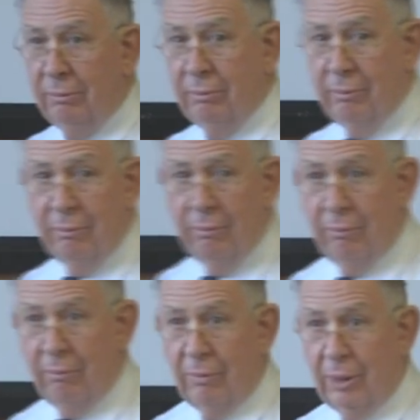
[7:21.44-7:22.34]

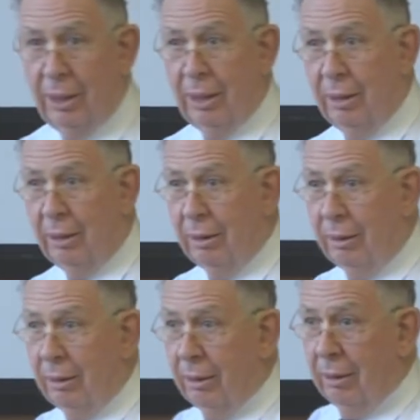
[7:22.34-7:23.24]

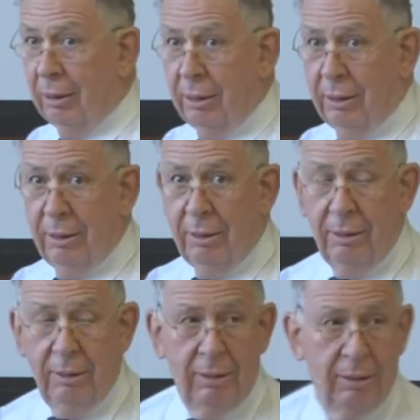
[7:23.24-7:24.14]

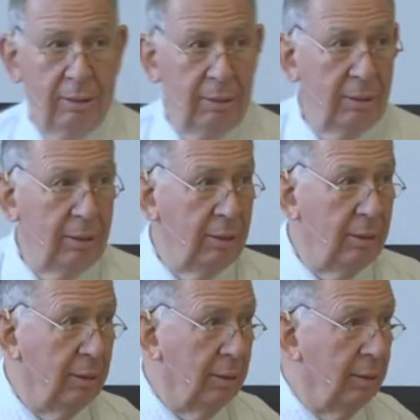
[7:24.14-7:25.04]

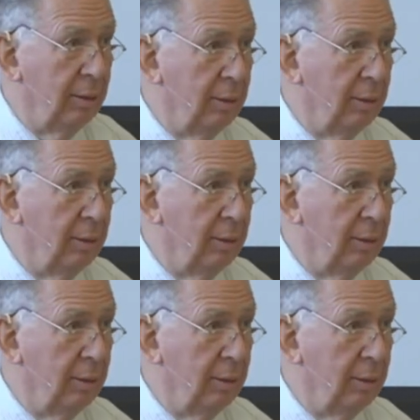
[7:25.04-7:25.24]
No one is speaking in this clip.